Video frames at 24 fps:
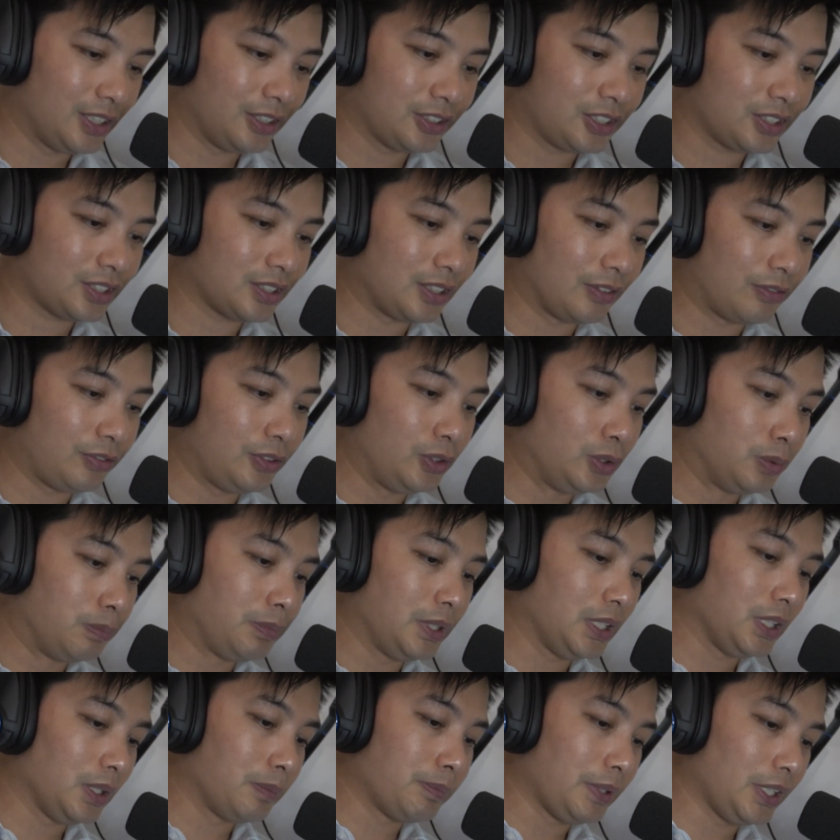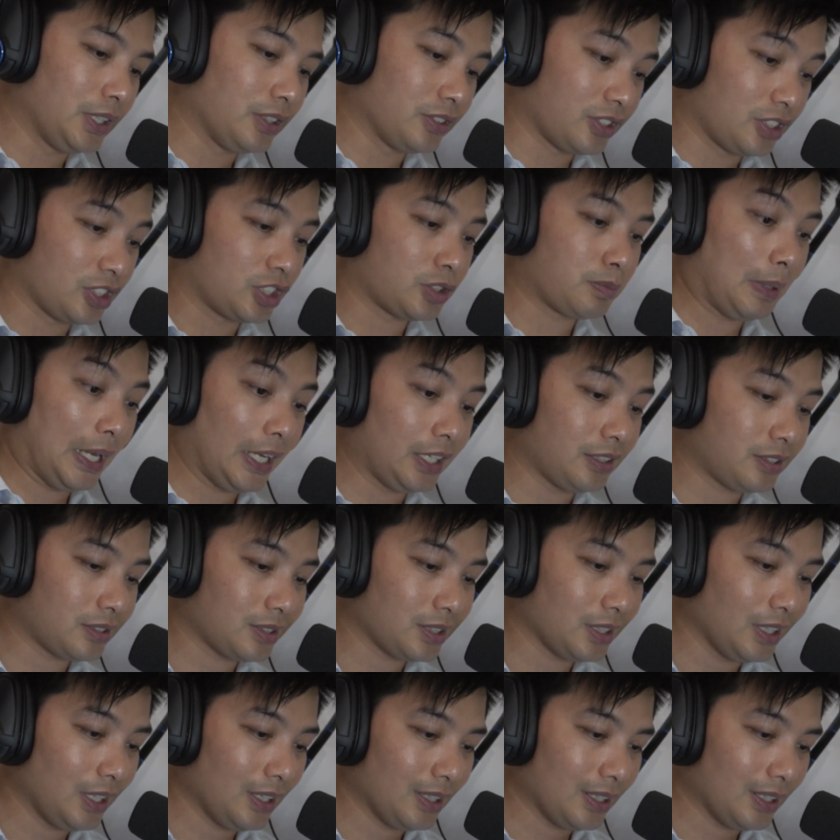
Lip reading: just a few millimeters of space,